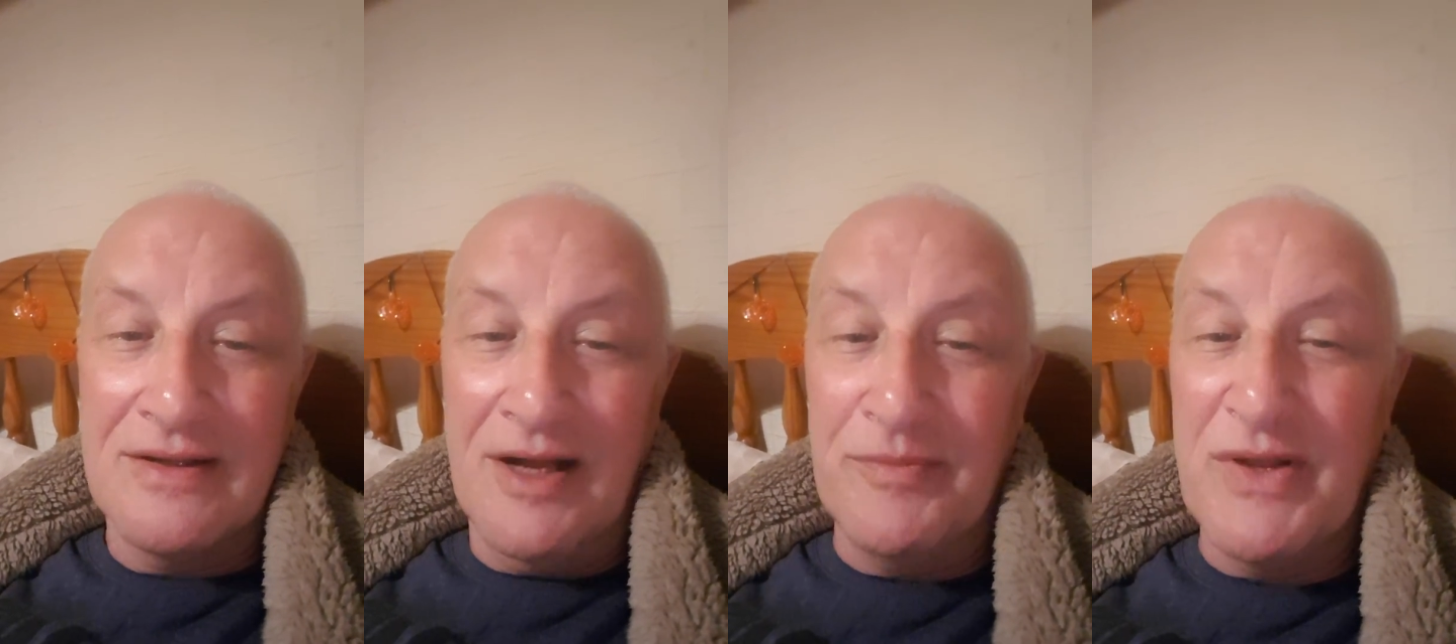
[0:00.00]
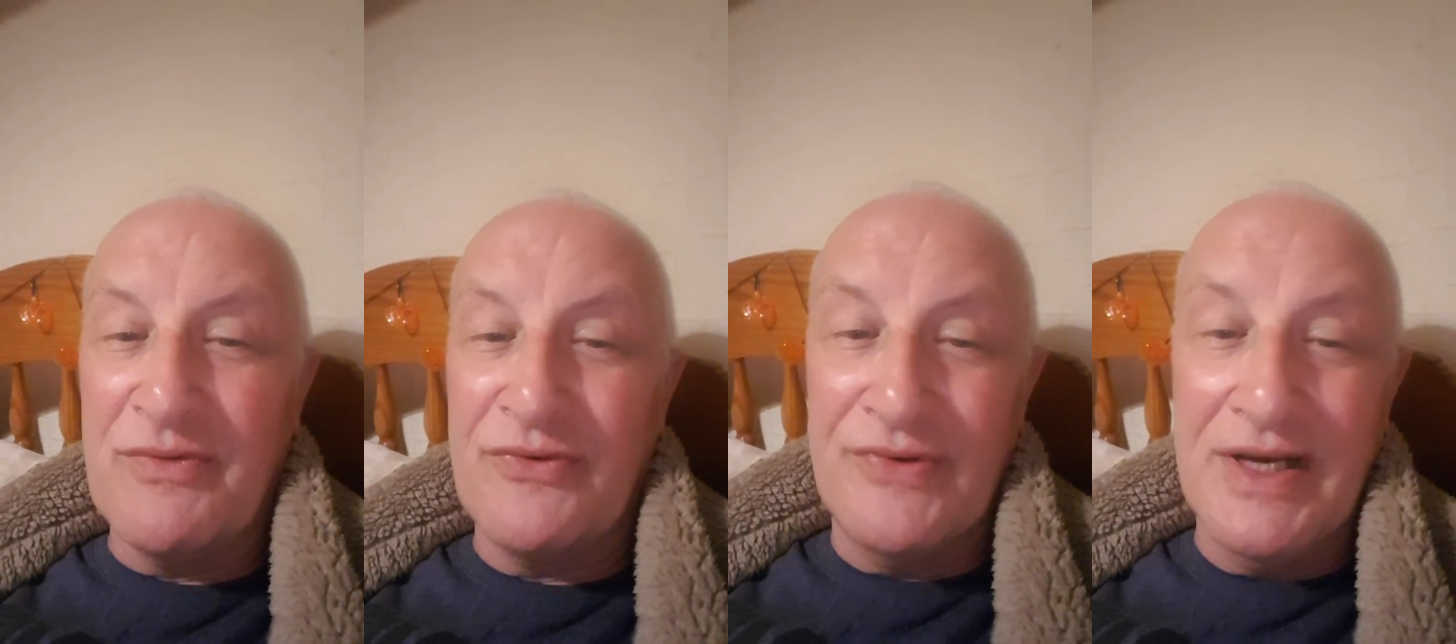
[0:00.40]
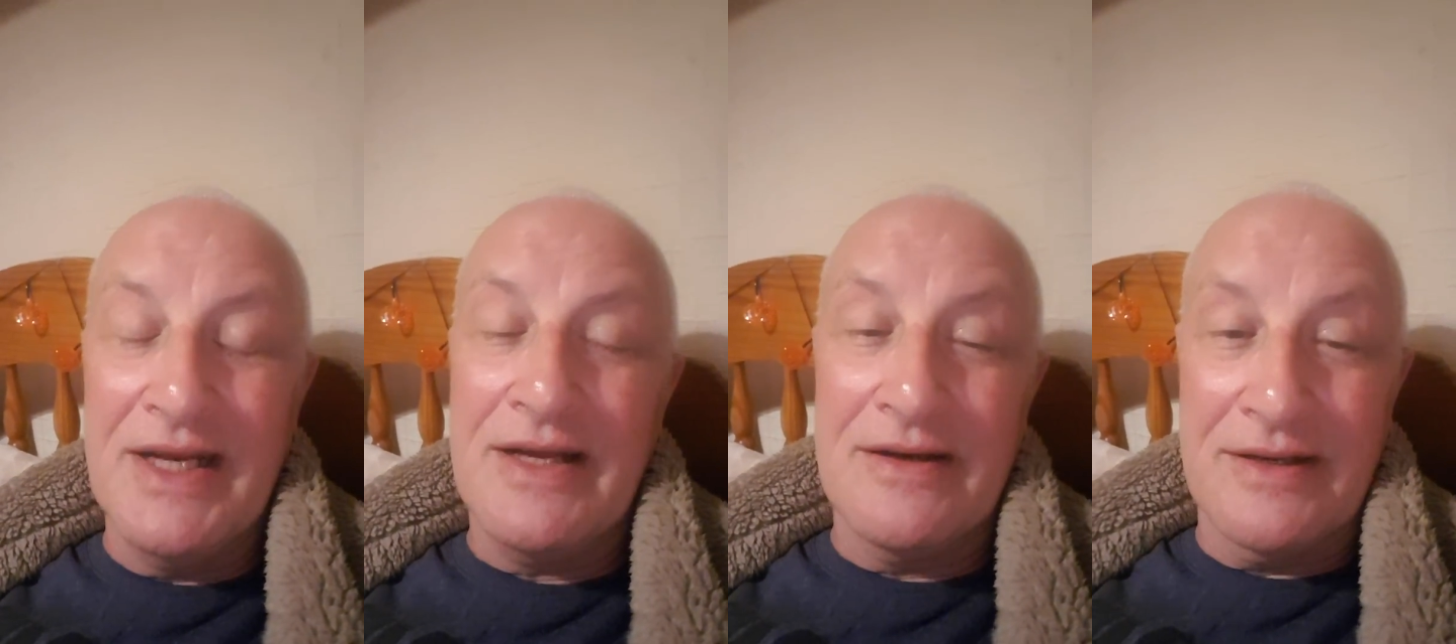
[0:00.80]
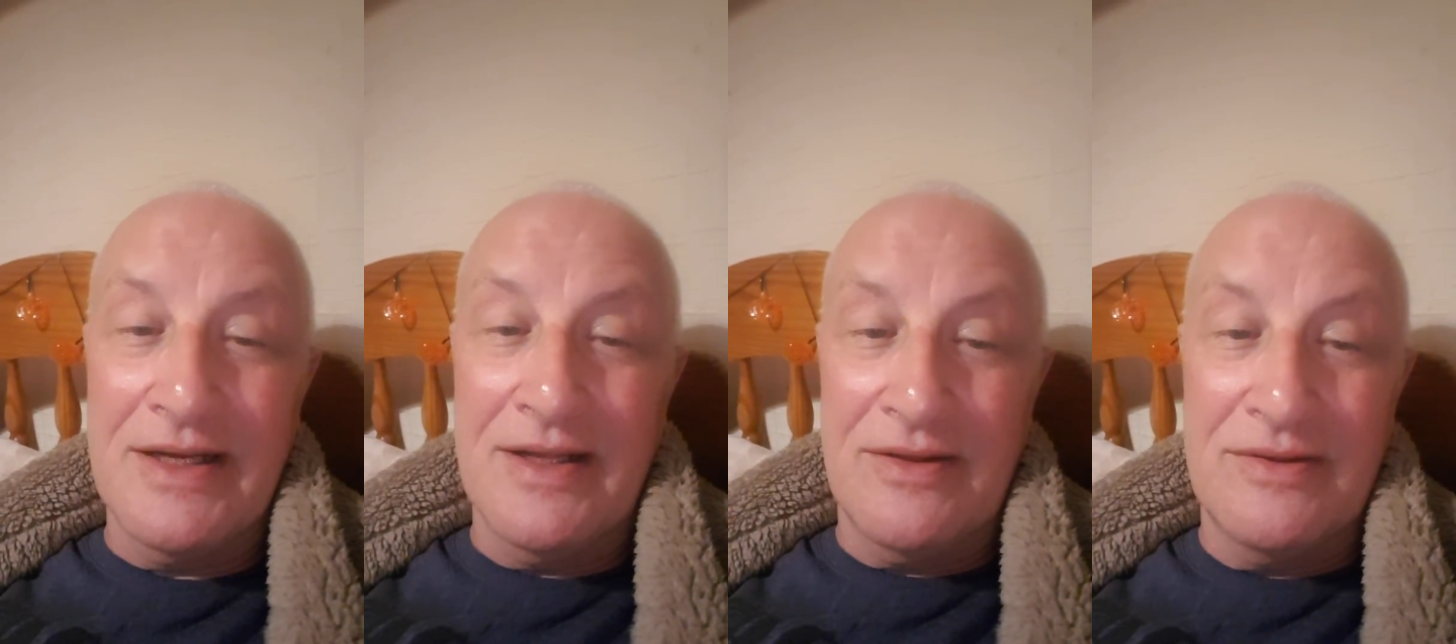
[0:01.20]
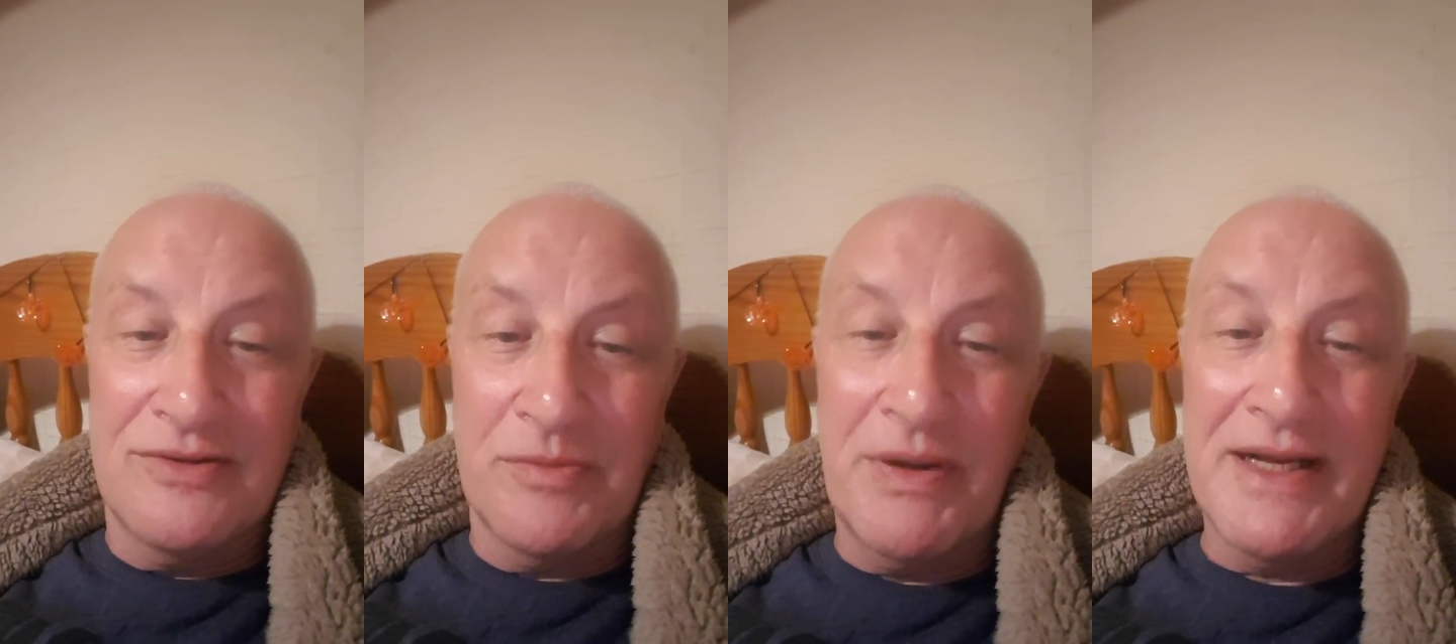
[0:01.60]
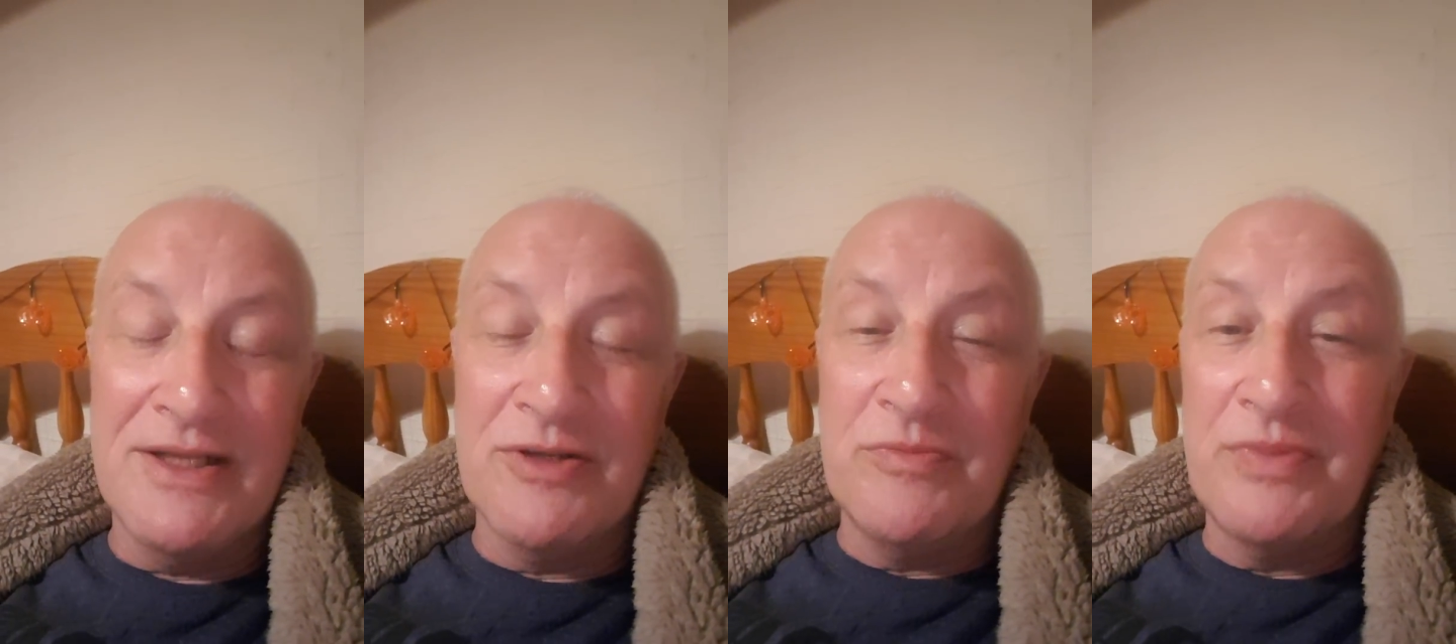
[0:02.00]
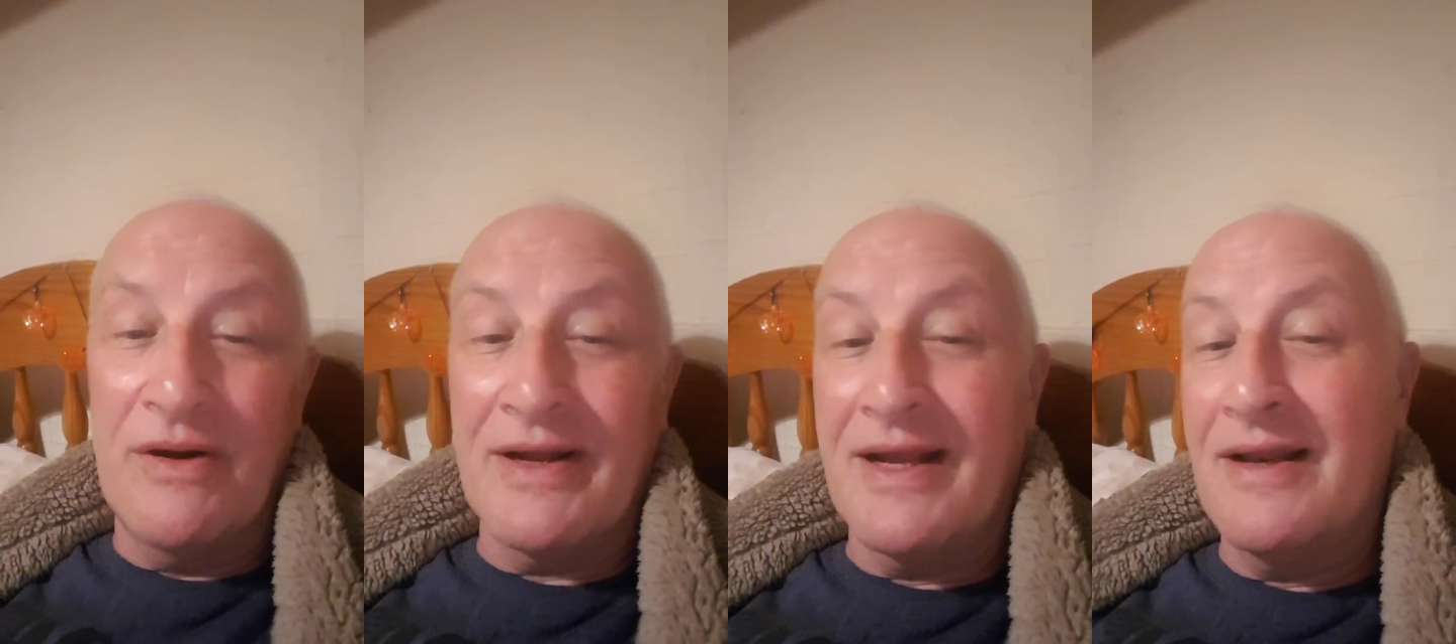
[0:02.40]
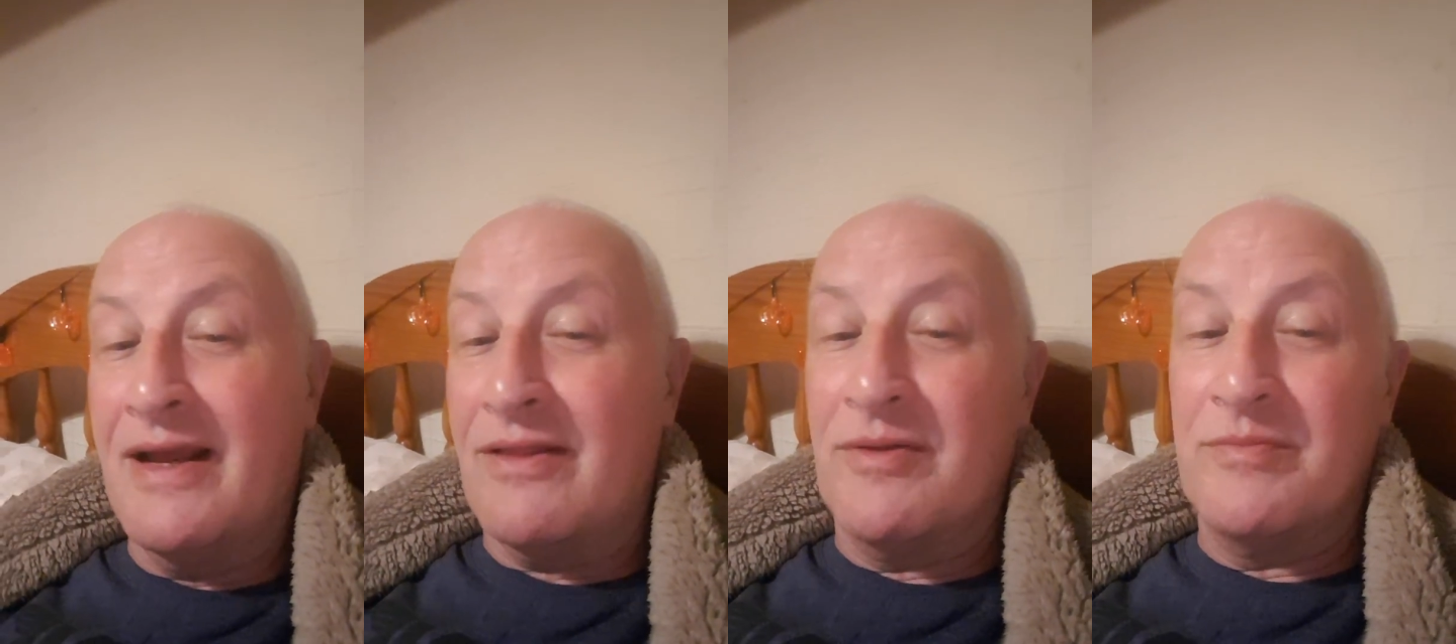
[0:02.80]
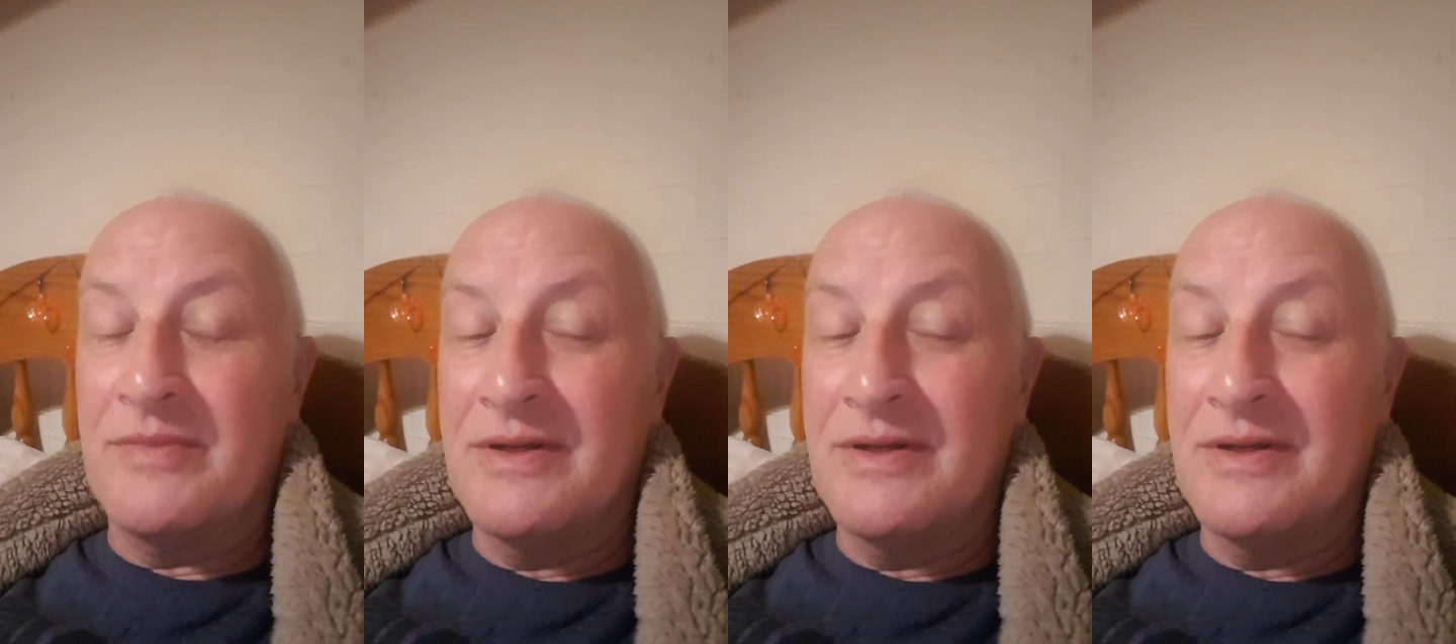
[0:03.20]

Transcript: I'm never really going to get to paint them, but I collect them.